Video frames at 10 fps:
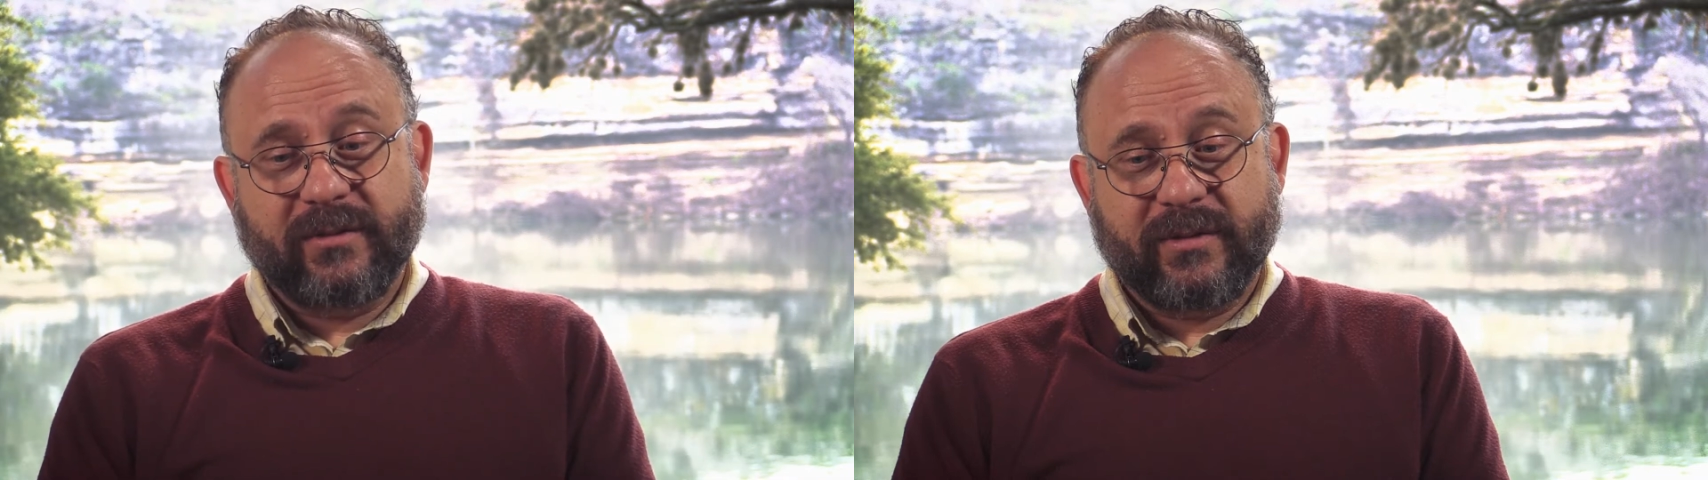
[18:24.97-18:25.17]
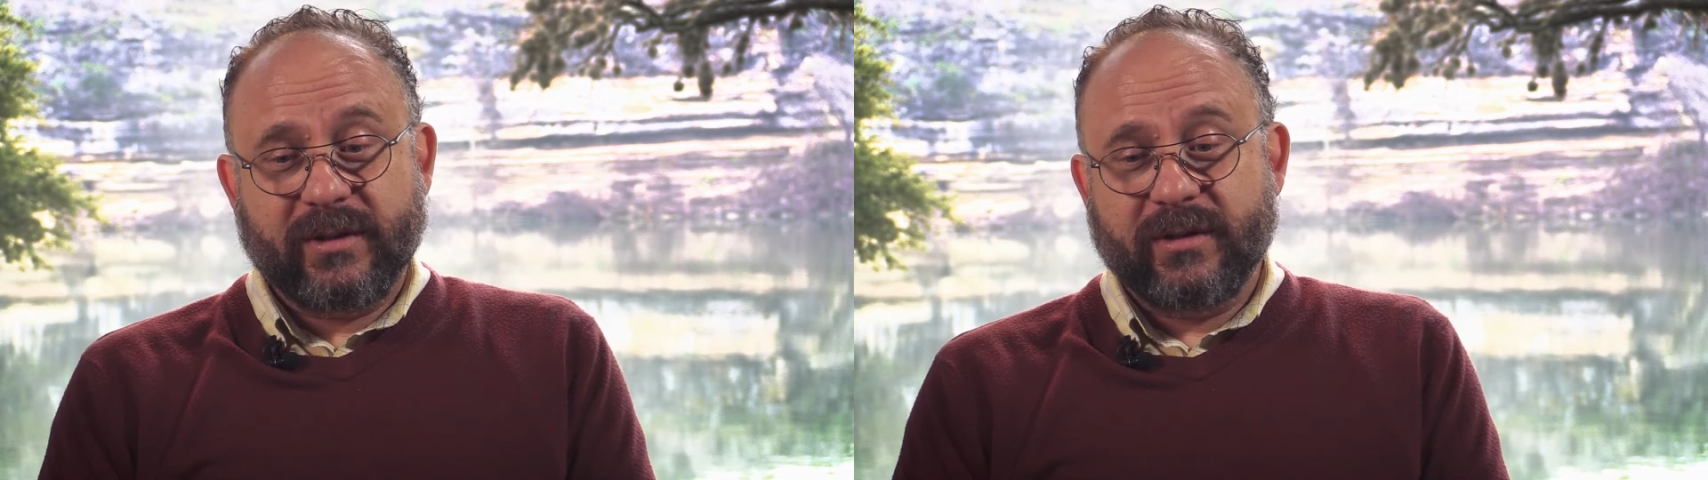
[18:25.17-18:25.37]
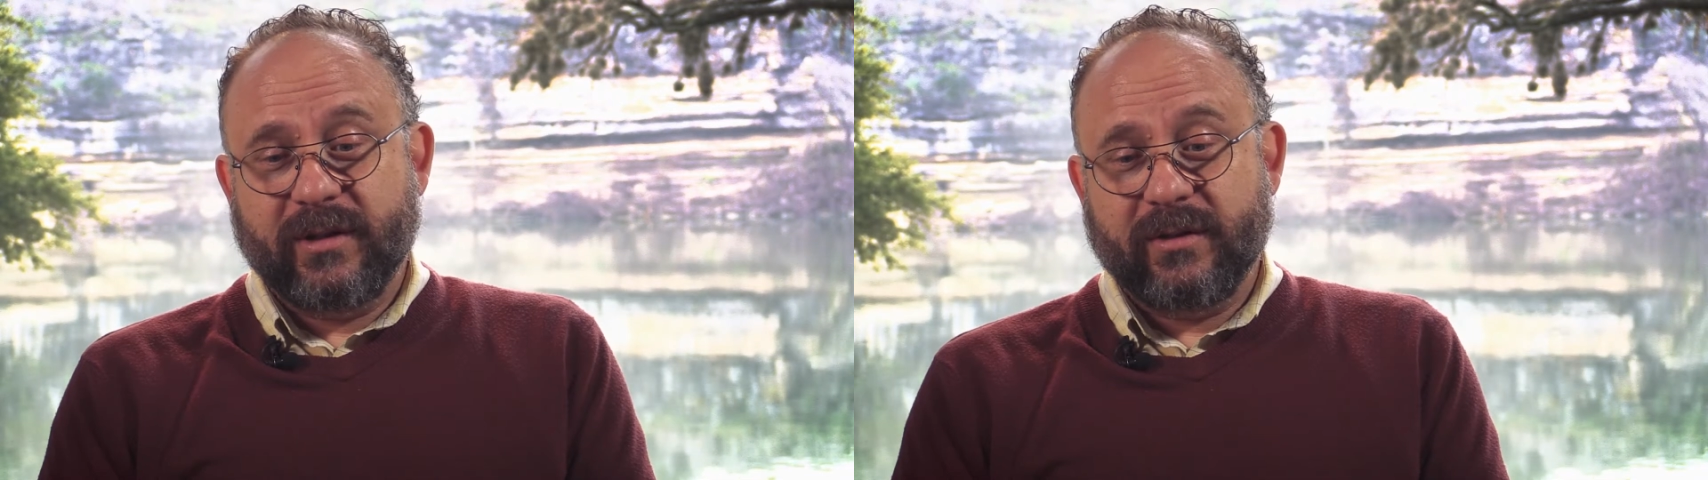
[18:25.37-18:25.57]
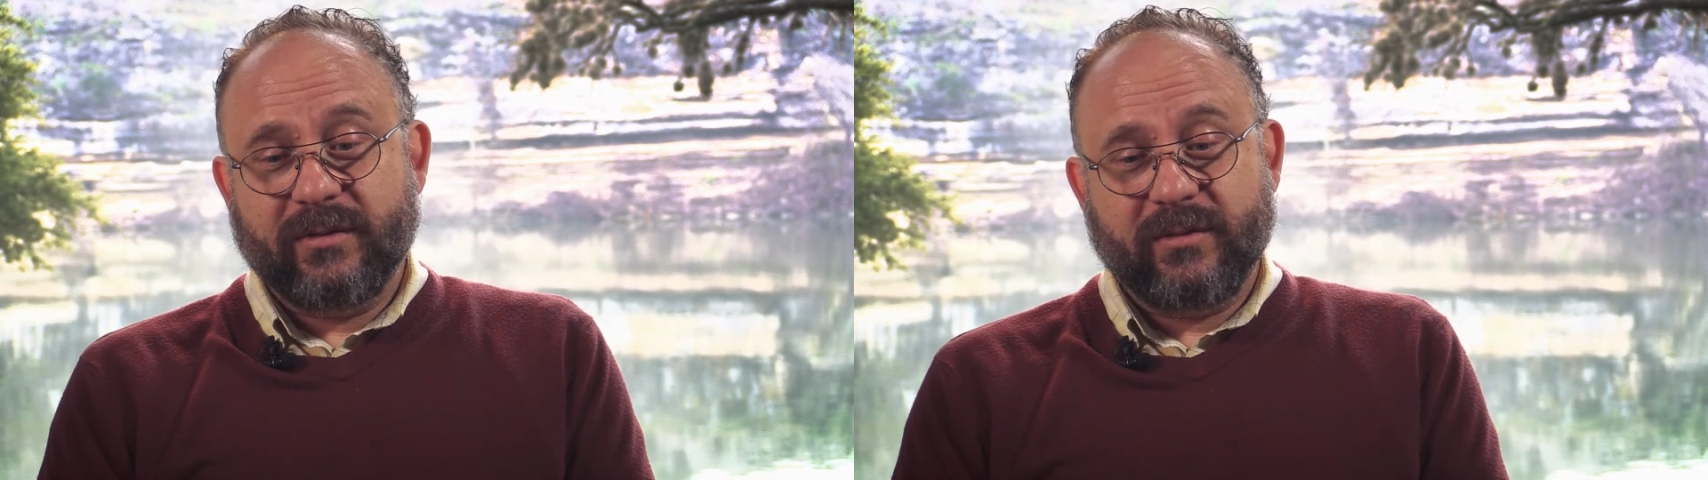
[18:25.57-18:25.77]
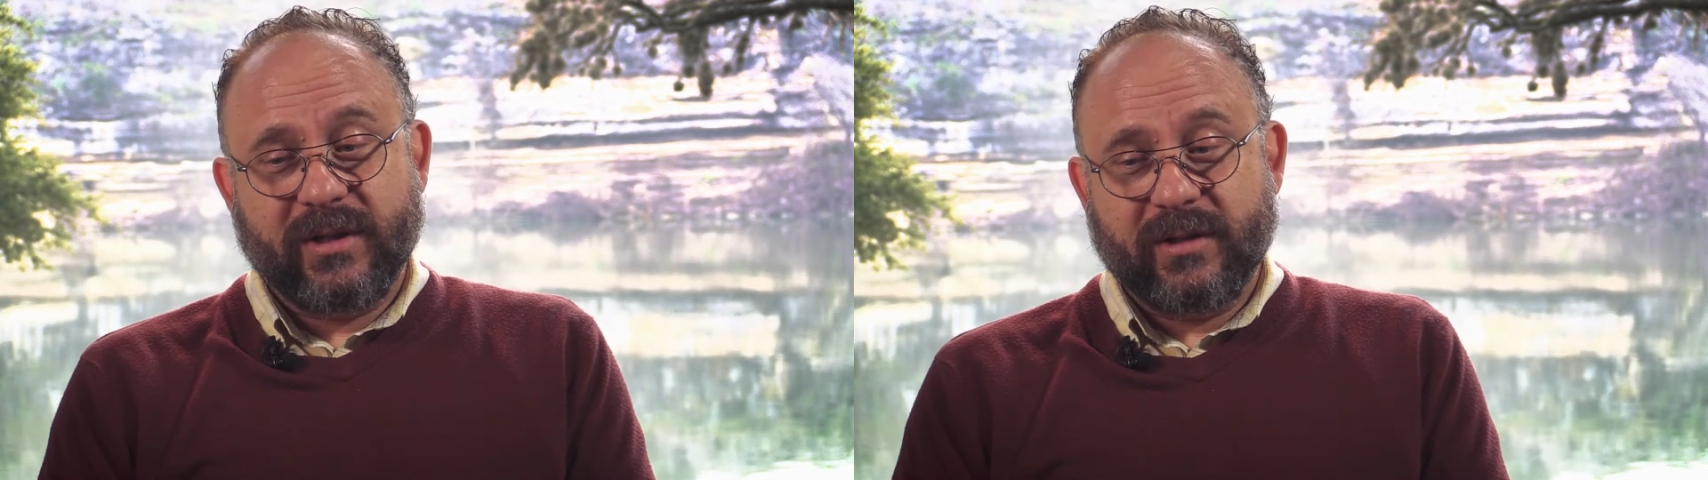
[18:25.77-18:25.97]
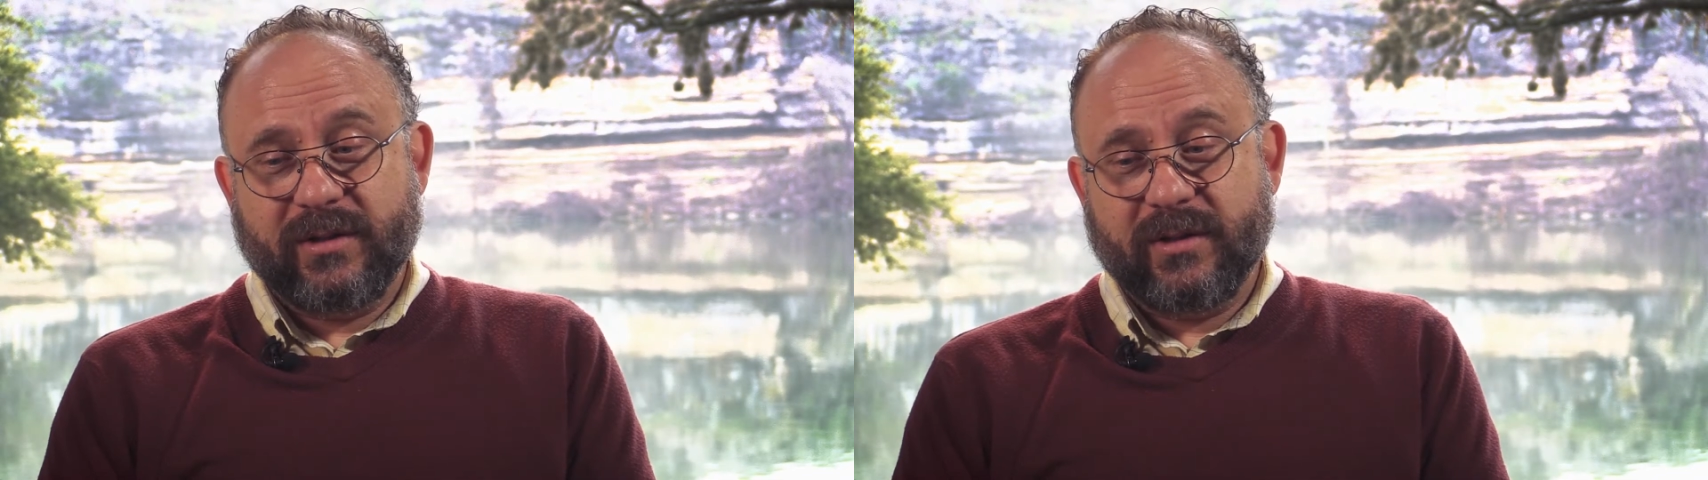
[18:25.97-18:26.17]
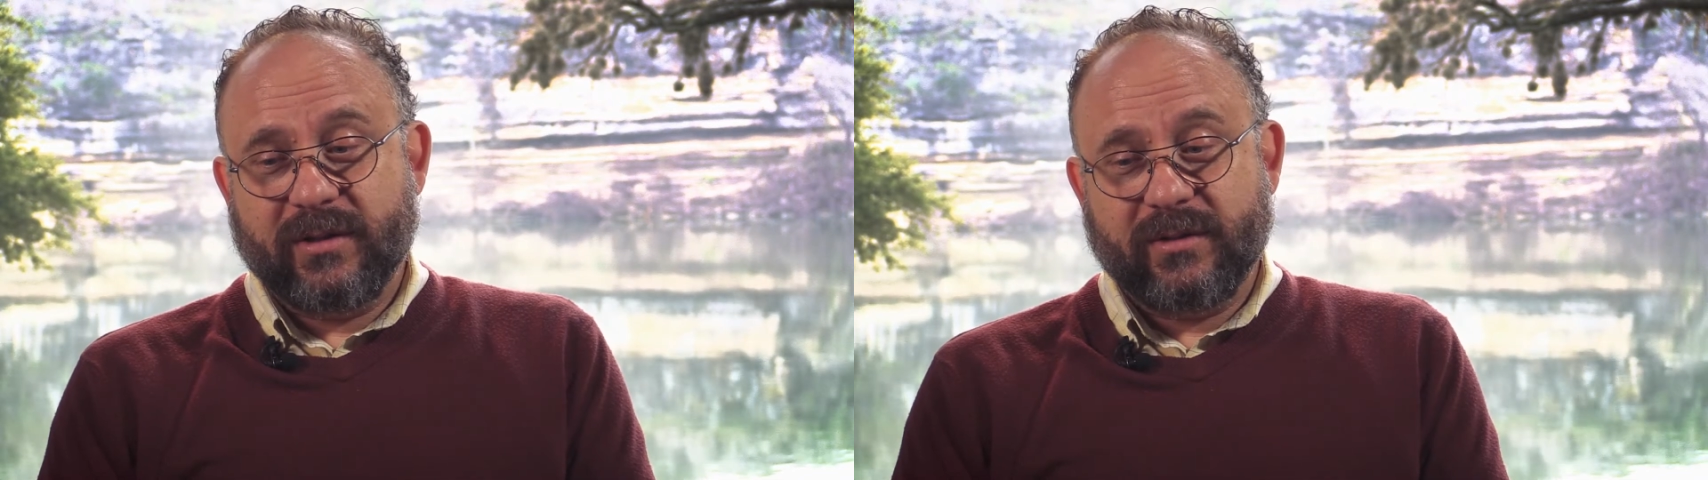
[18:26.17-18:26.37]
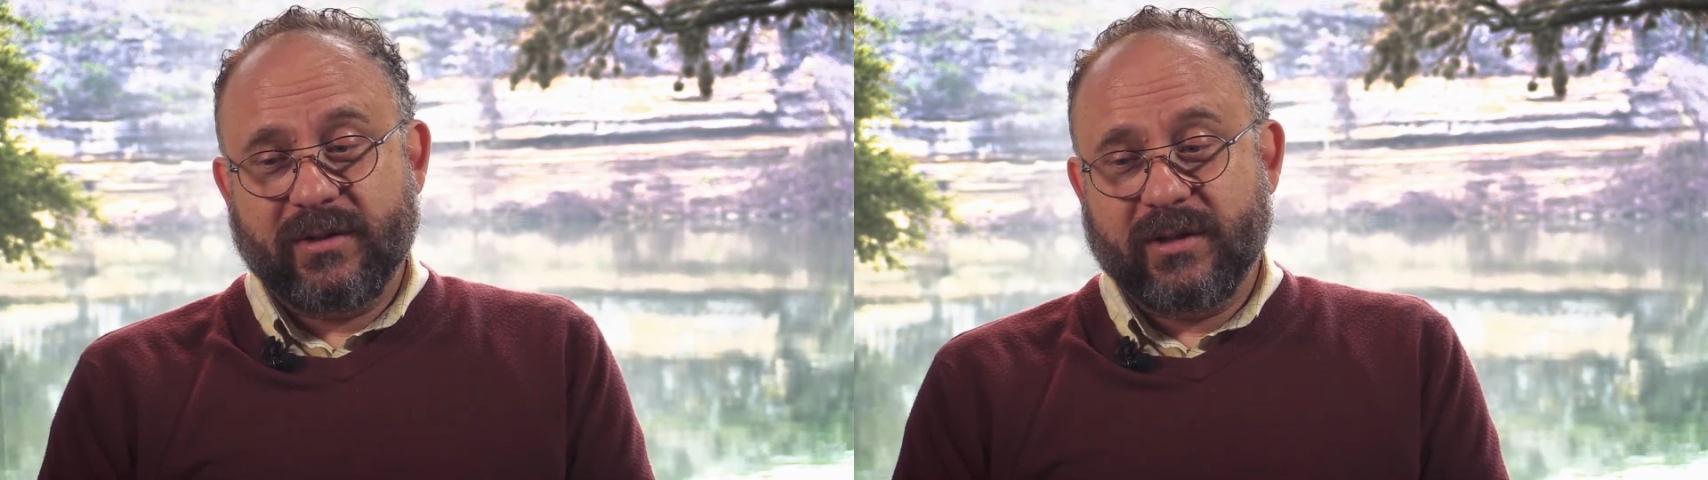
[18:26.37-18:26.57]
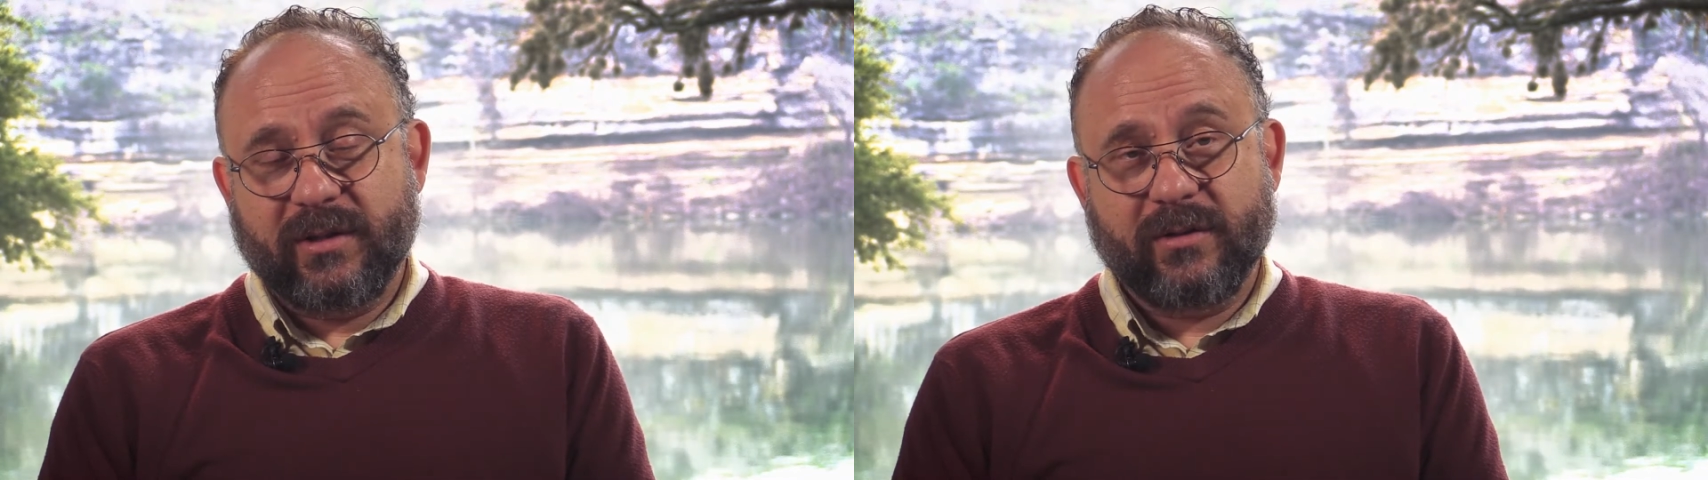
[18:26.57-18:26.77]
wanted to go see